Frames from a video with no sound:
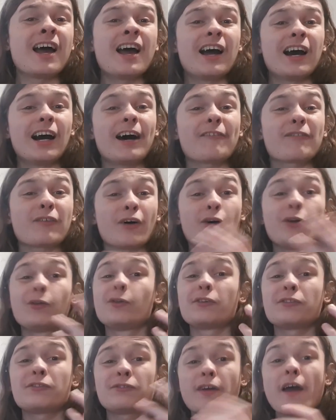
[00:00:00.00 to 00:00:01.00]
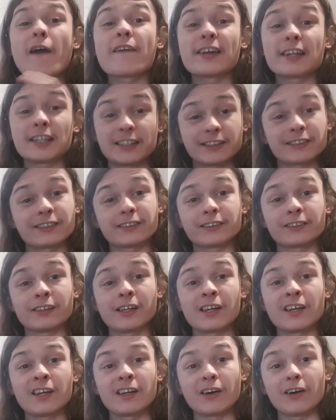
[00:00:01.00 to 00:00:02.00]
I've owned very little
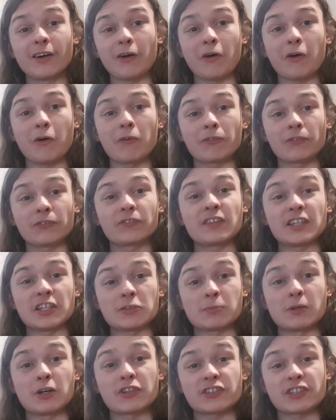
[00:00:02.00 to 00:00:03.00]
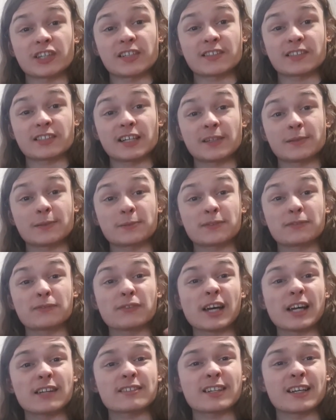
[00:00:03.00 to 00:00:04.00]
of these merchandising items. In
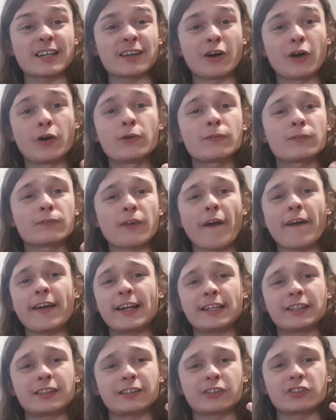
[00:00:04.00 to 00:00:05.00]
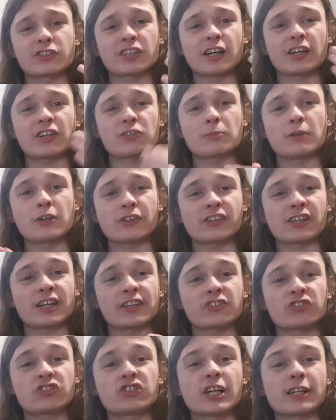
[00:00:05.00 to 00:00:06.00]
fact, I own very little Skylanders
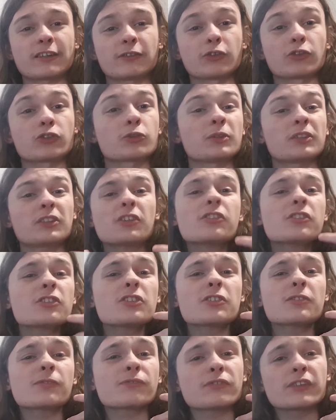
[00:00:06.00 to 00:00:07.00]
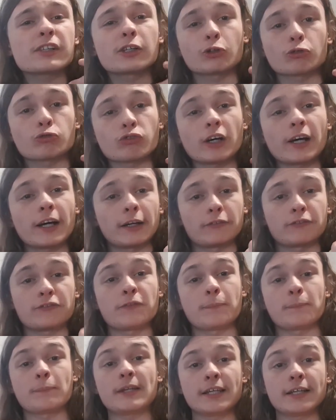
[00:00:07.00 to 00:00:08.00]
merchandise in general, so it just doesn't feel right for
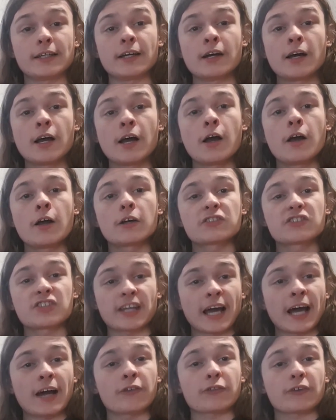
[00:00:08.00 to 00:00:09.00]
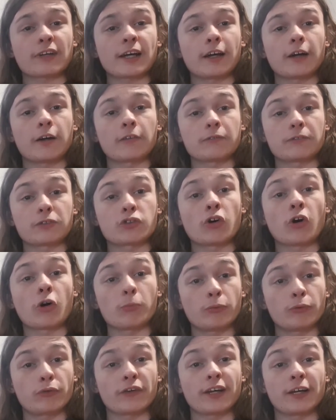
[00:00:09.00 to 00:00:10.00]
me to count down the top
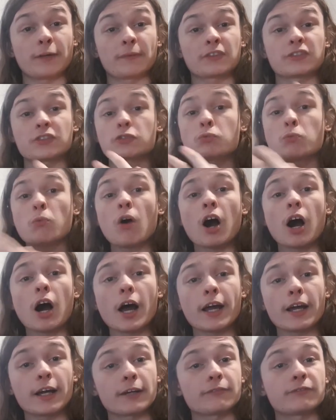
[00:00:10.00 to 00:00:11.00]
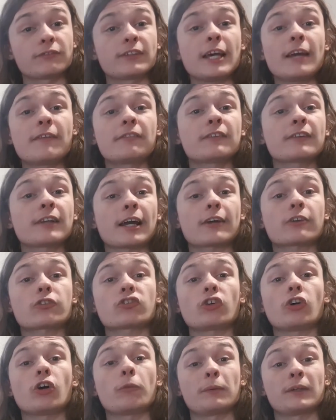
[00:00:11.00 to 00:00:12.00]
3, which is why I've given that
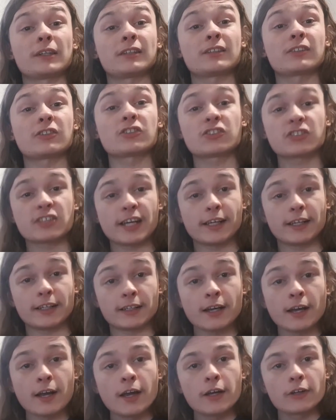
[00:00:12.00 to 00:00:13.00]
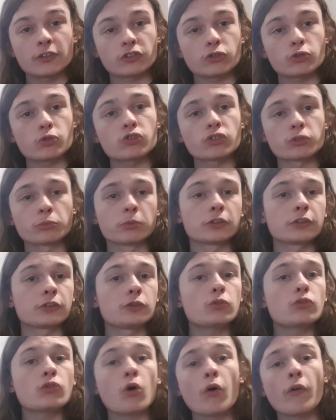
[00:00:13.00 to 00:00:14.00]
job instead to someone
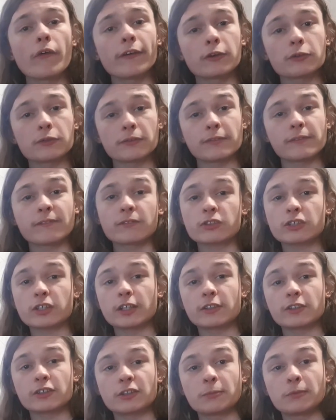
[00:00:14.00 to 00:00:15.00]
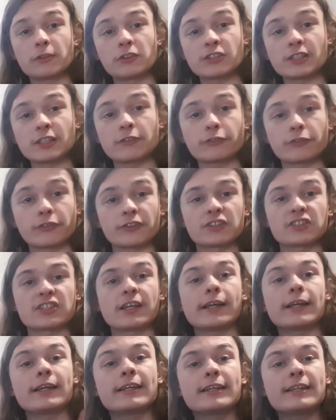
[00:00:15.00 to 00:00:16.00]
notorious within the Skylanders community for his
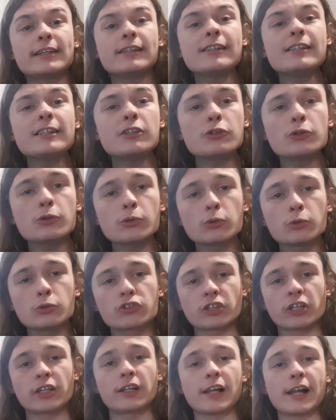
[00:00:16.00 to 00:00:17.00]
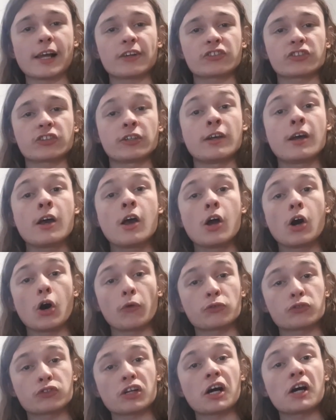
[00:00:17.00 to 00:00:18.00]
huge collection
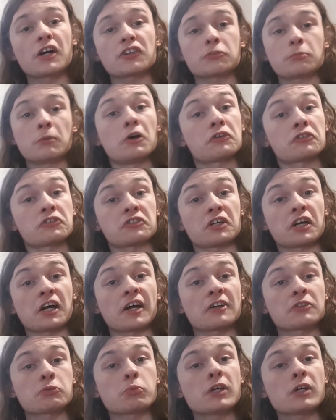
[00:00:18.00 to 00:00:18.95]
of Skylanders merchandise.